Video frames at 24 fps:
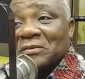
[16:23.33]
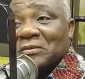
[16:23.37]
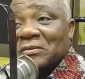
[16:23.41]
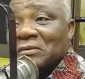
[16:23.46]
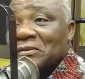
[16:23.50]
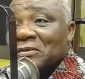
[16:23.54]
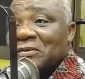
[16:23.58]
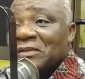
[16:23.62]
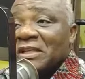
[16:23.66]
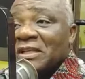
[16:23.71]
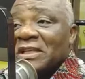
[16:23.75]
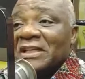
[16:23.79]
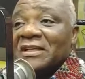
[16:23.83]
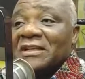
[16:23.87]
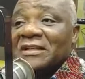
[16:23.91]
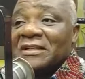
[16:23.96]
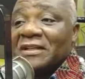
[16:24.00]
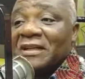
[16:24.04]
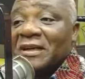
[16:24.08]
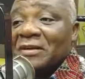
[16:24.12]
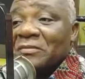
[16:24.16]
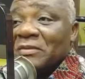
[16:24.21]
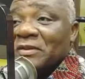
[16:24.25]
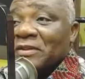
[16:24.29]
Oh,
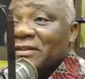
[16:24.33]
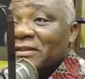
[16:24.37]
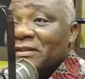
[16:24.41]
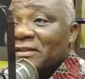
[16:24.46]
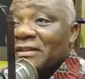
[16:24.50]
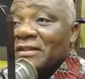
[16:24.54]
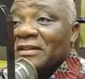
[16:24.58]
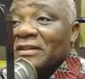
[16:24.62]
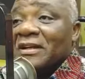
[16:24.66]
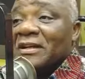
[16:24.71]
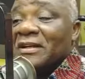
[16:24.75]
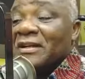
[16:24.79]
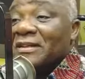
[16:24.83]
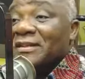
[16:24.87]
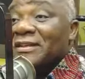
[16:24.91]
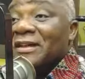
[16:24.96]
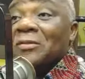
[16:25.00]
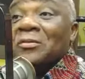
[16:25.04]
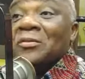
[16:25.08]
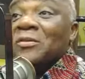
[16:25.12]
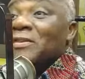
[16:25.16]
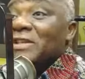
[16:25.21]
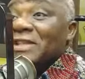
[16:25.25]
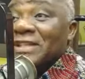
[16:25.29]
Gabi, no
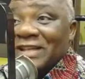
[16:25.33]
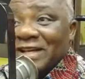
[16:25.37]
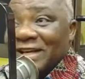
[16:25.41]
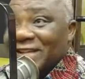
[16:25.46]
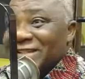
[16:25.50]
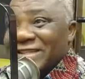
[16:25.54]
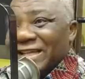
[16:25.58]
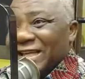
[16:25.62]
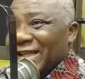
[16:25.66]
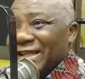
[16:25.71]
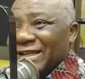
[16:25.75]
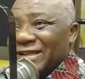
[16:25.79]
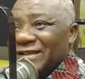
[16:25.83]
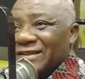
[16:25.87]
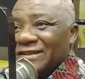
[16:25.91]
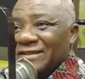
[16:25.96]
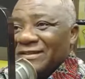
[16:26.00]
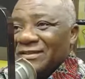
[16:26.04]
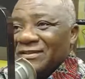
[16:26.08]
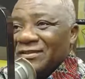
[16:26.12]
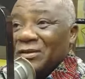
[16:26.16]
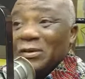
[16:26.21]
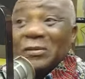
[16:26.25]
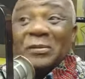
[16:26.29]
hun ya say,
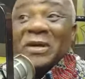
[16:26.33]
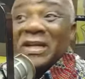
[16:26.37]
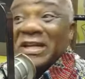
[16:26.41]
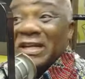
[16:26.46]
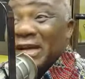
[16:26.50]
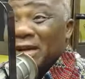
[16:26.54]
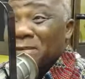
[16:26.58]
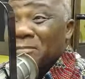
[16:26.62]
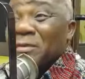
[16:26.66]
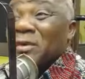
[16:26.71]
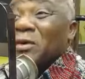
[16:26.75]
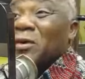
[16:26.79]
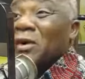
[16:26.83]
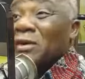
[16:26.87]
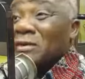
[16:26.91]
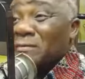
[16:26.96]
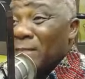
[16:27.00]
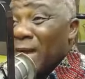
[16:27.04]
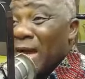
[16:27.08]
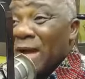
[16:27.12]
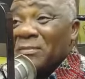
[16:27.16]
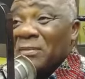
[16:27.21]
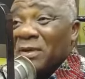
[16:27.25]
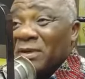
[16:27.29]
obeka. Because
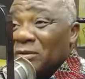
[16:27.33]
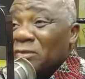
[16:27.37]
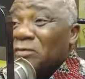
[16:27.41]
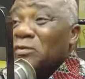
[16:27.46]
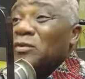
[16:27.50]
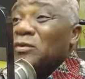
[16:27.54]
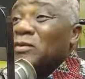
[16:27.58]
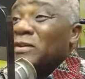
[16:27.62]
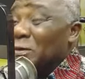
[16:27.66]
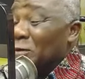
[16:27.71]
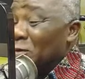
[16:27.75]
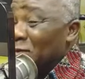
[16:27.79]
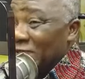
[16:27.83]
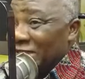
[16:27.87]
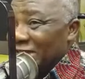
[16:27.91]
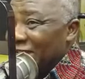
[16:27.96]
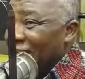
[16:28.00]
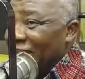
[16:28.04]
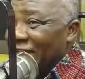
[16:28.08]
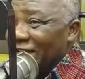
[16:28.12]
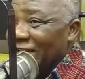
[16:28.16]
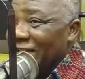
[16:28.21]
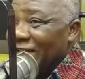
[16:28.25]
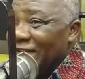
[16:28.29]
my men hun won
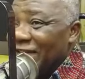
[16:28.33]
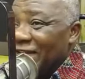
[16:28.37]
say.